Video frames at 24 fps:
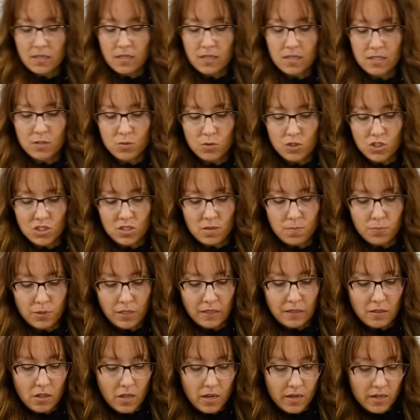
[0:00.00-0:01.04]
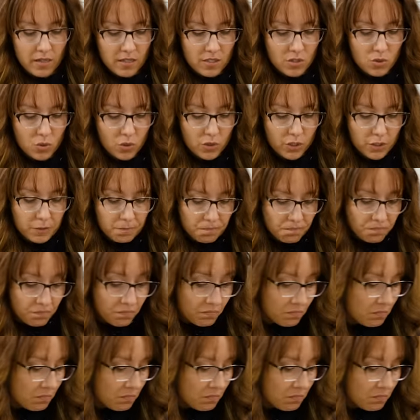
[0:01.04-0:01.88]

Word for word: disease, which is a blood clotting disorder.